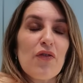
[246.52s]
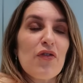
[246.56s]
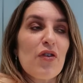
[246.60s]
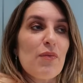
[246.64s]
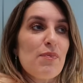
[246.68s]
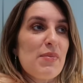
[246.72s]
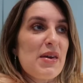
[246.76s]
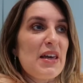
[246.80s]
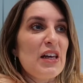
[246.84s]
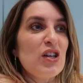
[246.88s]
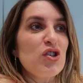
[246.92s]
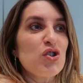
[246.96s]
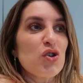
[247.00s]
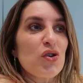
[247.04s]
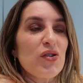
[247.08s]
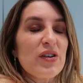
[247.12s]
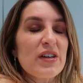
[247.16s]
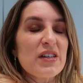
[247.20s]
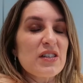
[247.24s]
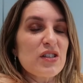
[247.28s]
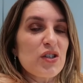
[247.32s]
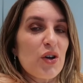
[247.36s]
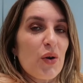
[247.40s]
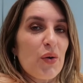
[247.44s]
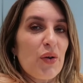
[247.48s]
For me,
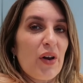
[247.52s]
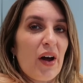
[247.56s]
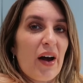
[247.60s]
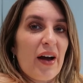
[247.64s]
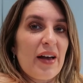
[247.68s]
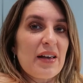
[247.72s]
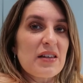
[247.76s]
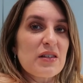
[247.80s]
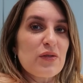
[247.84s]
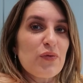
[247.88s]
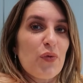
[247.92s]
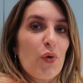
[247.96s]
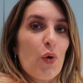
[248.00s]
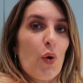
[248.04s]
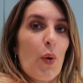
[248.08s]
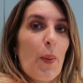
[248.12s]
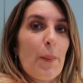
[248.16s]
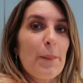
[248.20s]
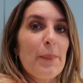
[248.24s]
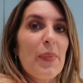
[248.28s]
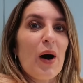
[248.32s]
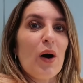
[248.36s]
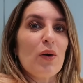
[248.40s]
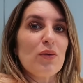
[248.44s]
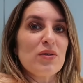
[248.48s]
jewelry is so nice for
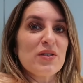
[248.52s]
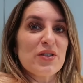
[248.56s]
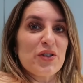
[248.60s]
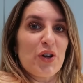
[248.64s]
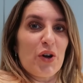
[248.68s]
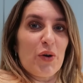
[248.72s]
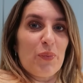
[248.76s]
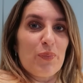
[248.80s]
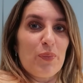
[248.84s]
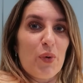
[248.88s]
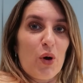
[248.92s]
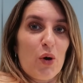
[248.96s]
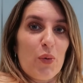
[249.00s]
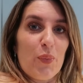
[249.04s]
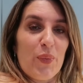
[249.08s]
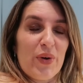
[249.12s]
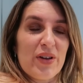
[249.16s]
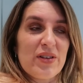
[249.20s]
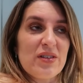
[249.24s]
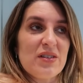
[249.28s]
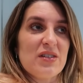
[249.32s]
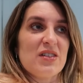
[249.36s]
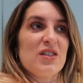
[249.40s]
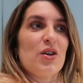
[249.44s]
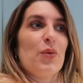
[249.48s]
milestone
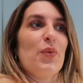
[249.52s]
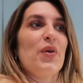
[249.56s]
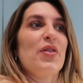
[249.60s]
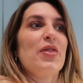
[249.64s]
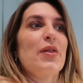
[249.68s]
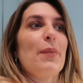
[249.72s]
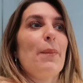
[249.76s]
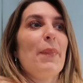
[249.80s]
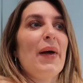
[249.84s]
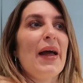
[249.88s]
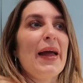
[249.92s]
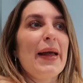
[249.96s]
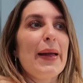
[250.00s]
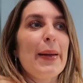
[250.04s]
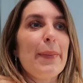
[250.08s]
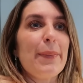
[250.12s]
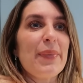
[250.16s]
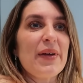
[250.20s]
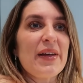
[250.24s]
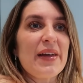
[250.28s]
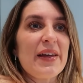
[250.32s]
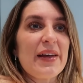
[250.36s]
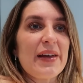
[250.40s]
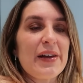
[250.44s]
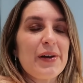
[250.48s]
moments. So with the
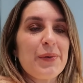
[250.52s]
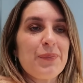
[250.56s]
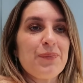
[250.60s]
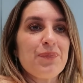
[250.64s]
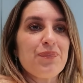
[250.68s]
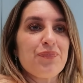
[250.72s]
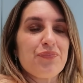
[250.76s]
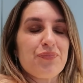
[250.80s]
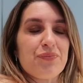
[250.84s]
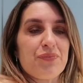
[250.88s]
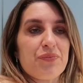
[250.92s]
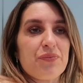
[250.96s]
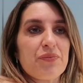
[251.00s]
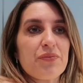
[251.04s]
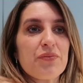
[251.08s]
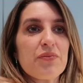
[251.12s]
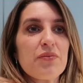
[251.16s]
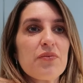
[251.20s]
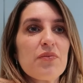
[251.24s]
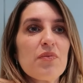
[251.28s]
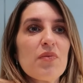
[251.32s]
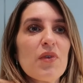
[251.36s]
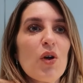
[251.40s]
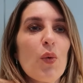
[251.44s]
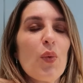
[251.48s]
baby,
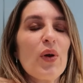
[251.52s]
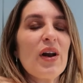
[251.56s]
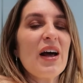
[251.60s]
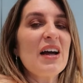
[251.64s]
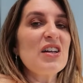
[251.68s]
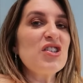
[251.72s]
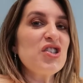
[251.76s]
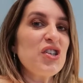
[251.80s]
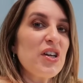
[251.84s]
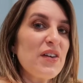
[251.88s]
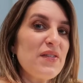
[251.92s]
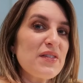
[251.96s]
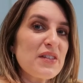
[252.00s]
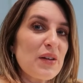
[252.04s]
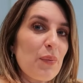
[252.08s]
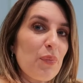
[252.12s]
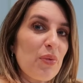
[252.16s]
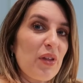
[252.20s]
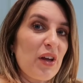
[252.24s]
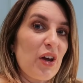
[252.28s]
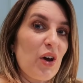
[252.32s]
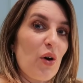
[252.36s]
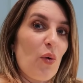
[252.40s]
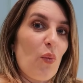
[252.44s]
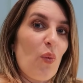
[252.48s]
when I achieve
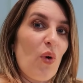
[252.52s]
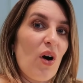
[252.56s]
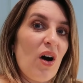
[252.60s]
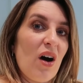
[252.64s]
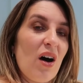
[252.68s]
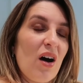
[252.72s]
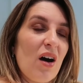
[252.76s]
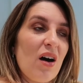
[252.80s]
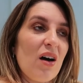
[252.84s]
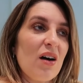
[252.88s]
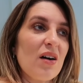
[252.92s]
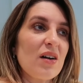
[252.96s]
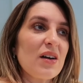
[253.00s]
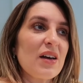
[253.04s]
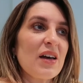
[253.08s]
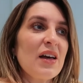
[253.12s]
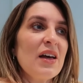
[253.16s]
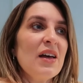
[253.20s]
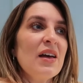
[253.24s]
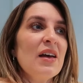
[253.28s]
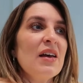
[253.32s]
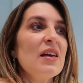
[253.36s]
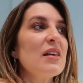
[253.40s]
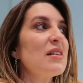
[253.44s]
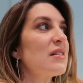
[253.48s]
something at work,
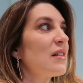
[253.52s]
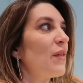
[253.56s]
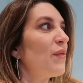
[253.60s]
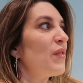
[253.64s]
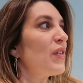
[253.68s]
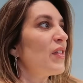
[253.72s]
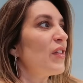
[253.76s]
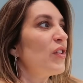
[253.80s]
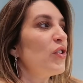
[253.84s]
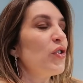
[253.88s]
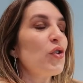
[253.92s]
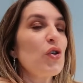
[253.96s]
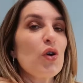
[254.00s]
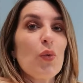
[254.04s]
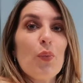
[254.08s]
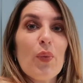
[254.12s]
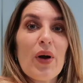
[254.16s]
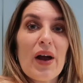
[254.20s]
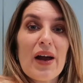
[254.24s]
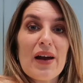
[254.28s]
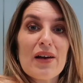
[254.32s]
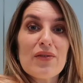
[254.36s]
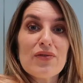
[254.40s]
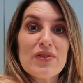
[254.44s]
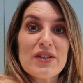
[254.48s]
something that you can
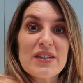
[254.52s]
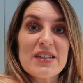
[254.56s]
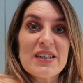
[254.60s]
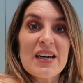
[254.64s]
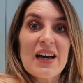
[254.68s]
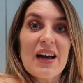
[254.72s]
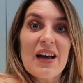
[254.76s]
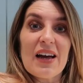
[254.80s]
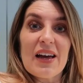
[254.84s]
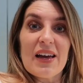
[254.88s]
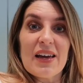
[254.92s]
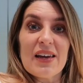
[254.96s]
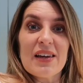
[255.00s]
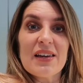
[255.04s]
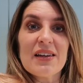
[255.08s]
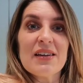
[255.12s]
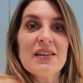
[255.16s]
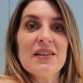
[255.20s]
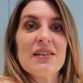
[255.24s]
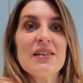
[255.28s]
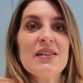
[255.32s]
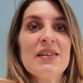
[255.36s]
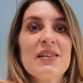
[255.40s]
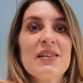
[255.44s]
wear every day.